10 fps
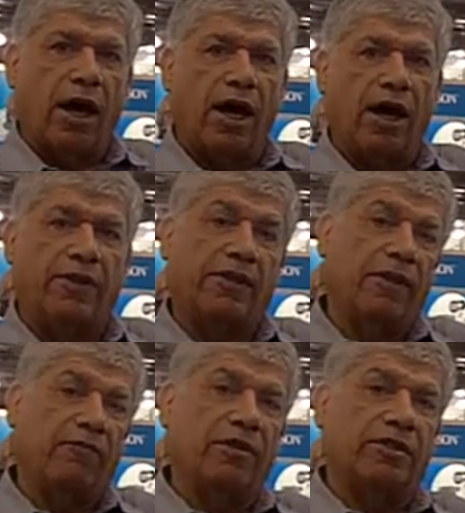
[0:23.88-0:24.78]
The
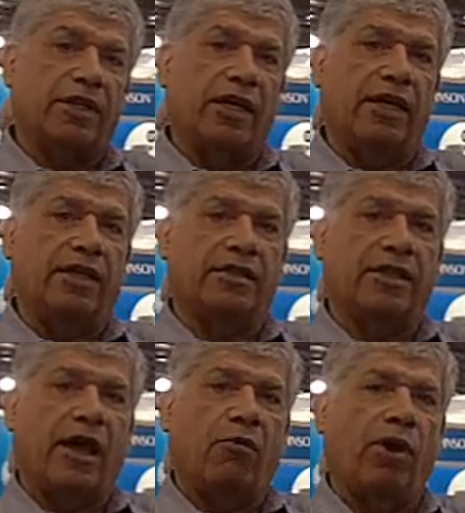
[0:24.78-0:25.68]
difference is
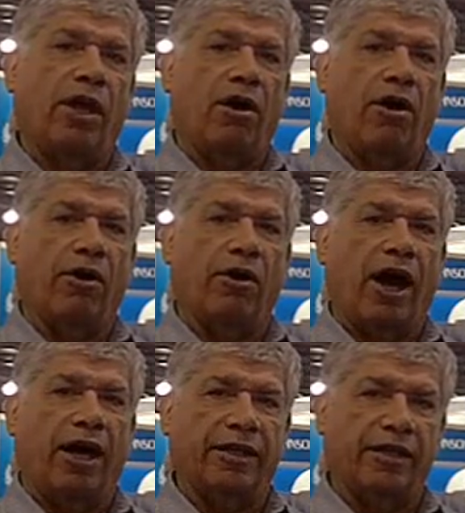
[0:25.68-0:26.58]
that we are
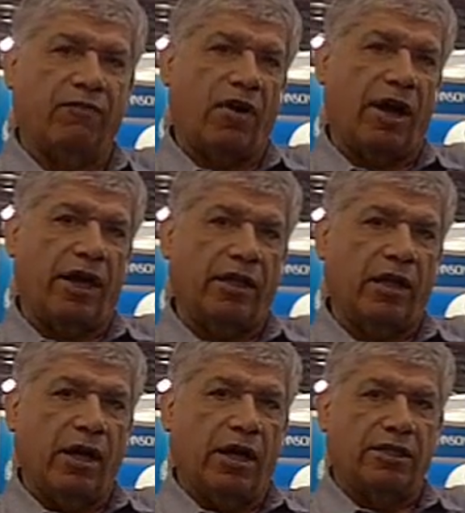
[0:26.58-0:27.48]
identifying
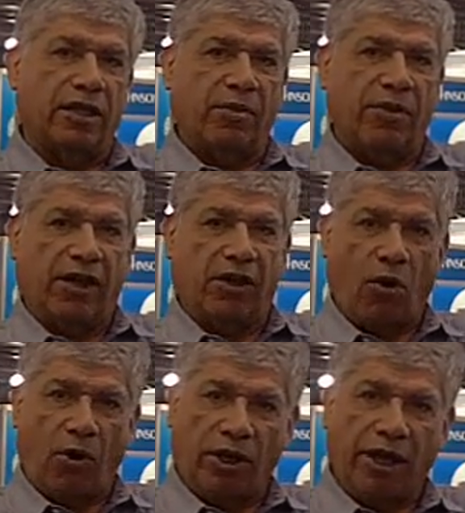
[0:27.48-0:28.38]
some of the
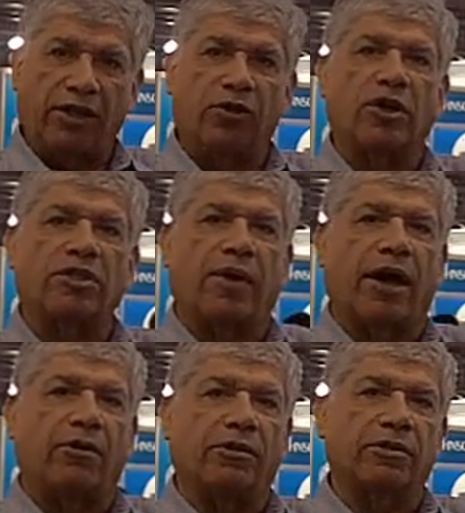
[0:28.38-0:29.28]
correlated noise
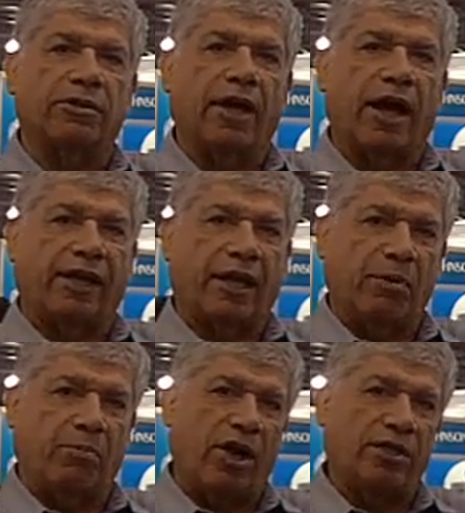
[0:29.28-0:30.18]
powers that can
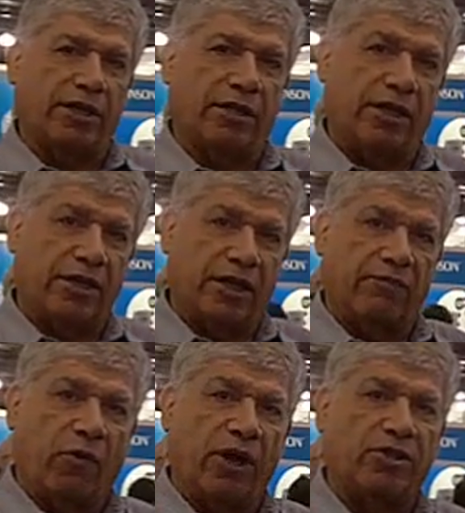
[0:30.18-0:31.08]
be present in a
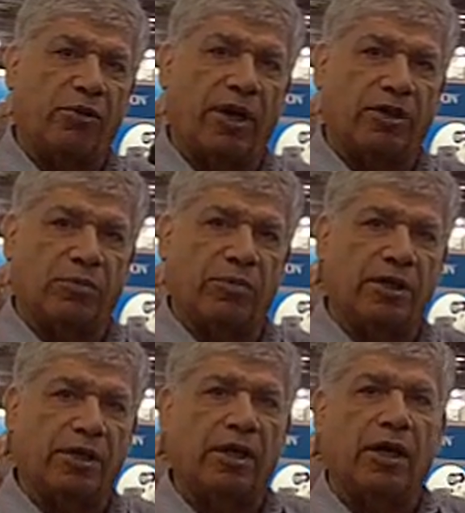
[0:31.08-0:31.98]
differential
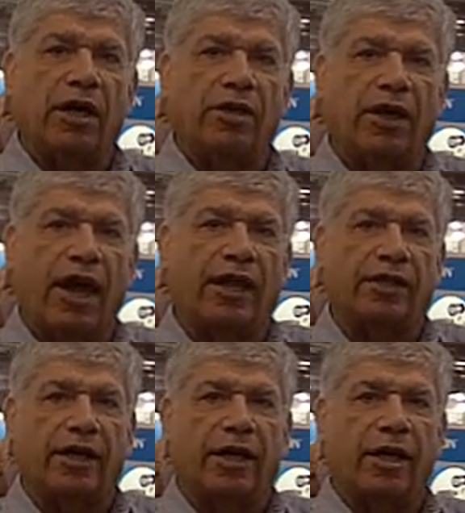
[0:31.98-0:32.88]
measurement that
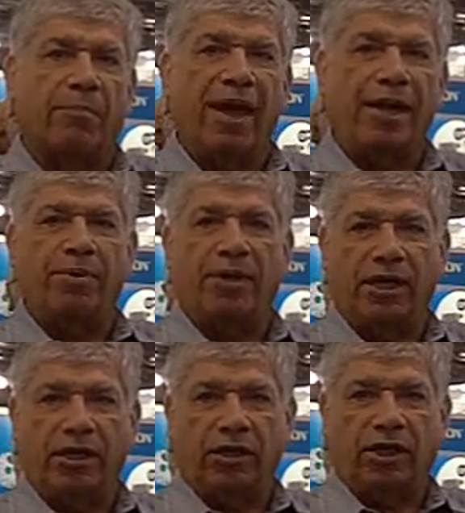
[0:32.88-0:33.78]
may
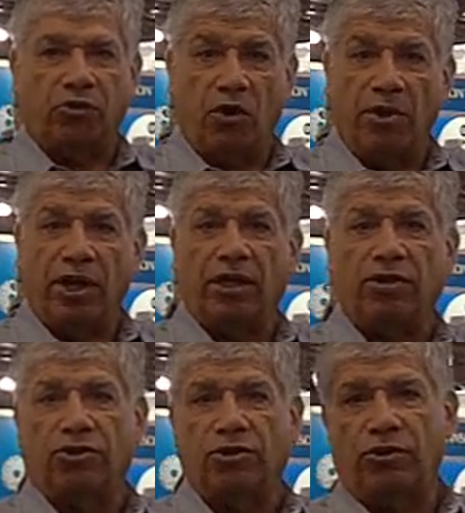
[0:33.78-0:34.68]
be
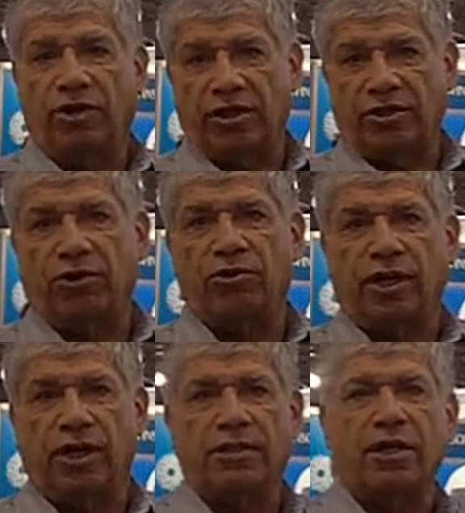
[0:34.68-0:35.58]
contributing to the
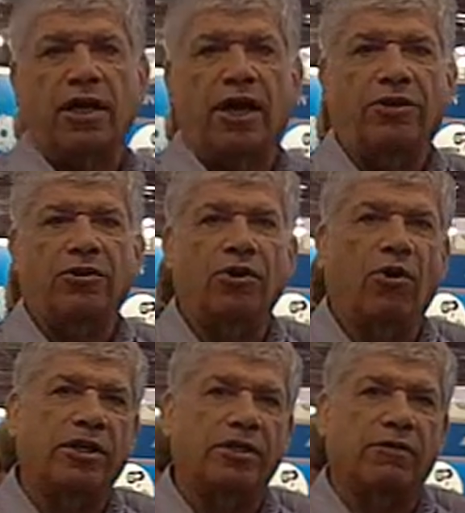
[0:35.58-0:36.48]
uncertainties in your
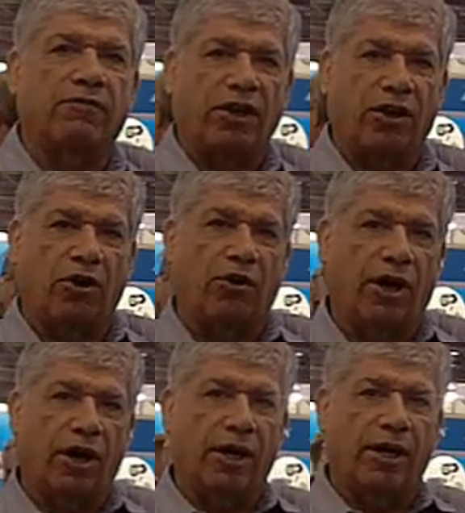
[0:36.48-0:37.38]
noise figure
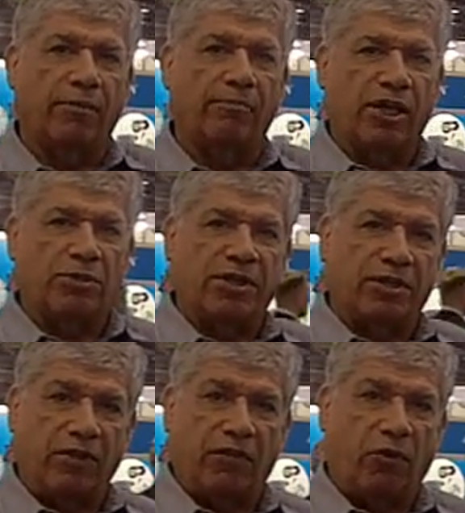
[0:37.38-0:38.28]
measurements
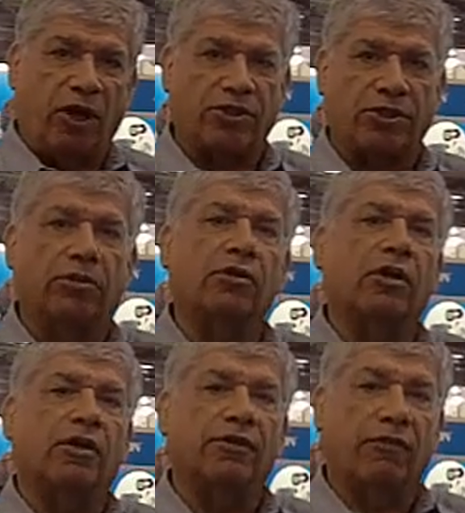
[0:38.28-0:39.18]
of differential
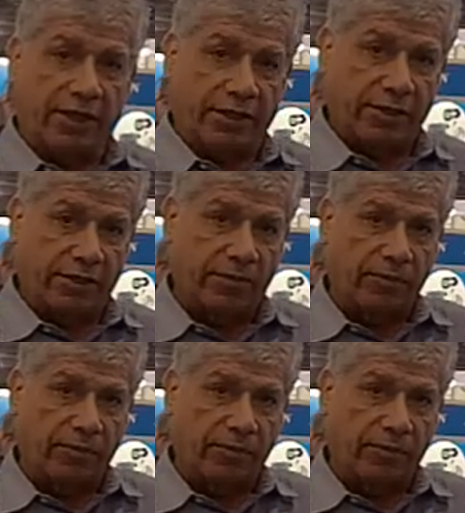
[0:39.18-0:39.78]
devices.